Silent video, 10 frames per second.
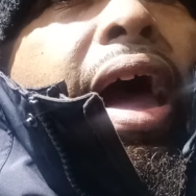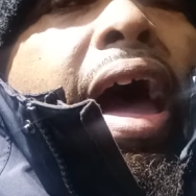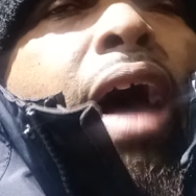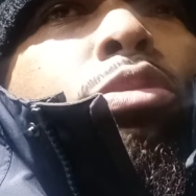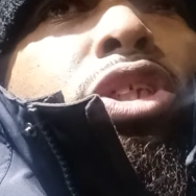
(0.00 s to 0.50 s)

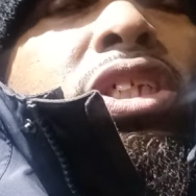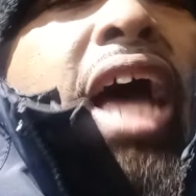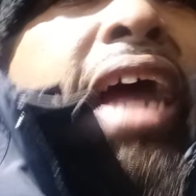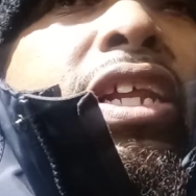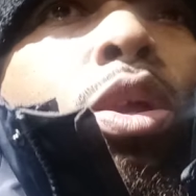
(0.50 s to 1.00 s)

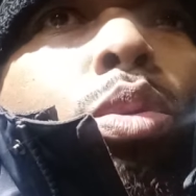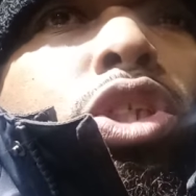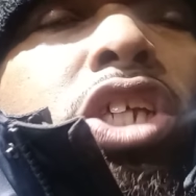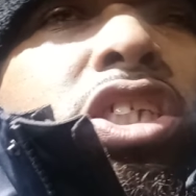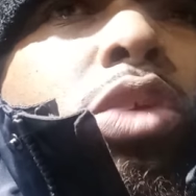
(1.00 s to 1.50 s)
outside of
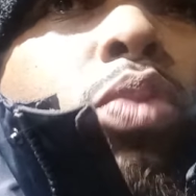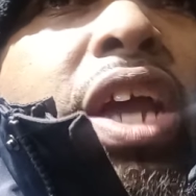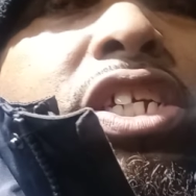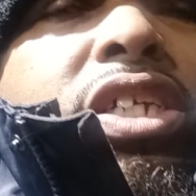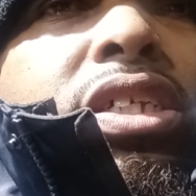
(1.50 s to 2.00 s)
those
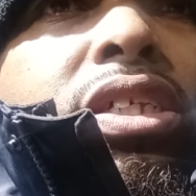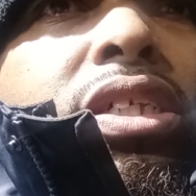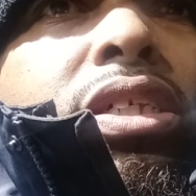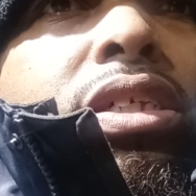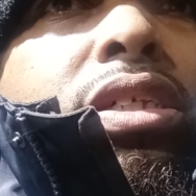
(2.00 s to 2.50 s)
situations,